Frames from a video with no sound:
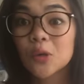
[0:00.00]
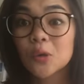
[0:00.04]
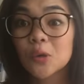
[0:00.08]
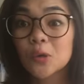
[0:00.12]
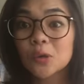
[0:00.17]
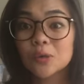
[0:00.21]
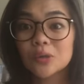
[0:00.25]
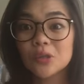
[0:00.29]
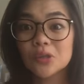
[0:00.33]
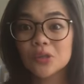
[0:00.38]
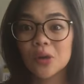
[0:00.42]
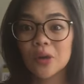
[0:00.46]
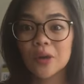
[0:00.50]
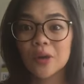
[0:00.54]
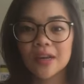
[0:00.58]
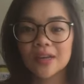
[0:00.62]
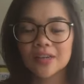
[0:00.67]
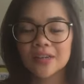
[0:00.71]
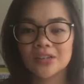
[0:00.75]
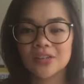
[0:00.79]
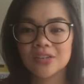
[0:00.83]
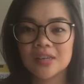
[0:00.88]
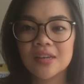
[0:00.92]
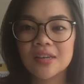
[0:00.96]
Oh, sorry,
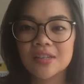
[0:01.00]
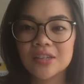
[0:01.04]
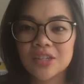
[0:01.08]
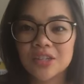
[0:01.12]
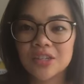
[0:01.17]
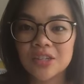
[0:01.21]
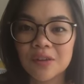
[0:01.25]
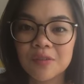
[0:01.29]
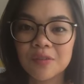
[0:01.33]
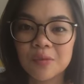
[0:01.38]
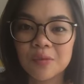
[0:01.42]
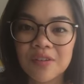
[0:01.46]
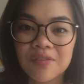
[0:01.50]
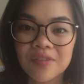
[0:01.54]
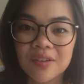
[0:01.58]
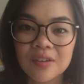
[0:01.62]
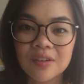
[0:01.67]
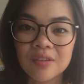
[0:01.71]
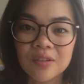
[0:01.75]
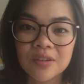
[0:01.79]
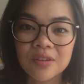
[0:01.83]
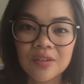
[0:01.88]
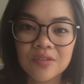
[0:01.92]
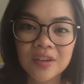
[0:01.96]
I just like shoved my
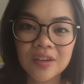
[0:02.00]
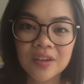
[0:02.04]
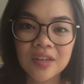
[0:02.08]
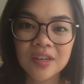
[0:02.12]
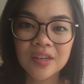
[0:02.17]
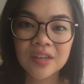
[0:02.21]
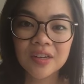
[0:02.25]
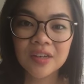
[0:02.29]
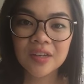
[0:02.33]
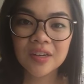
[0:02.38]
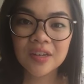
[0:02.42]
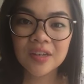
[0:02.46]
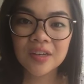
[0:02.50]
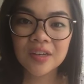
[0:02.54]
finger in your face.